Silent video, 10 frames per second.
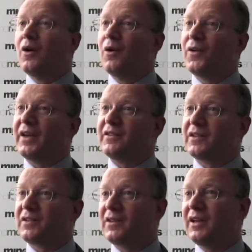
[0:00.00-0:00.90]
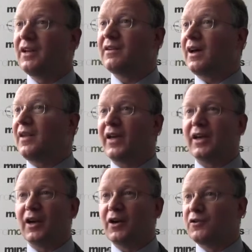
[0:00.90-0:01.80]
or they succeed and
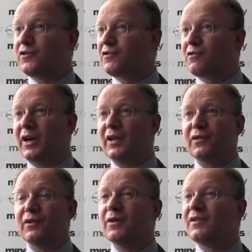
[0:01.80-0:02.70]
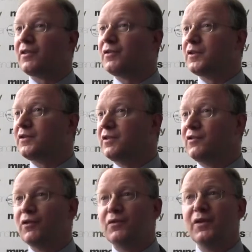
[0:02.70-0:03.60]
they go straight through into the FTSE
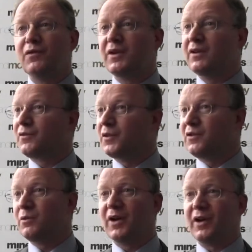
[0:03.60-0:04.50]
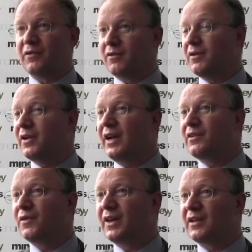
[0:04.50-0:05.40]
250 and the FTSE 100. Look at
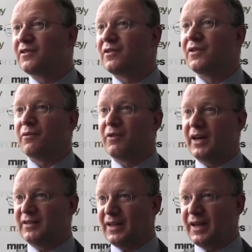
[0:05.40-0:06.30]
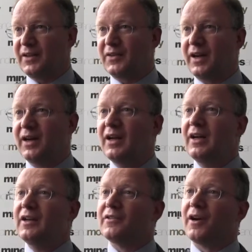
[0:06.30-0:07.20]
Antofagasta and the rise they had there.
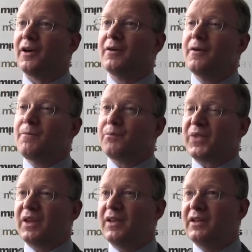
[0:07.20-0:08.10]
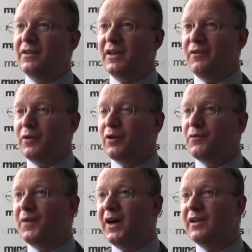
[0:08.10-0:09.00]
So if you
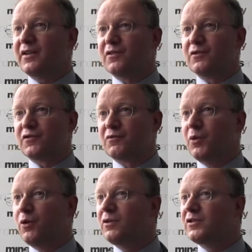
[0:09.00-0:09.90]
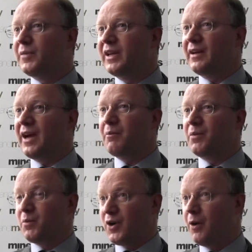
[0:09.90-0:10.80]
can find a sort of small to
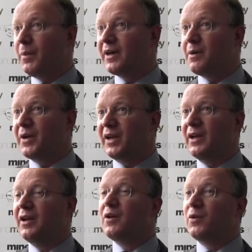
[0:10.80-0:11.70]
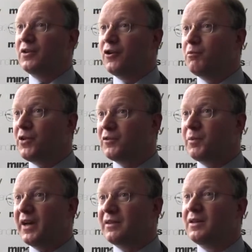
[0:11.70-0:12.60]
mid-cap copper company with good
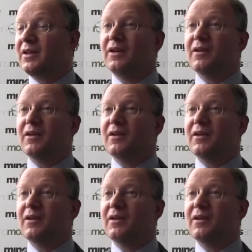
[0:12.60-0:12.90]
prospects,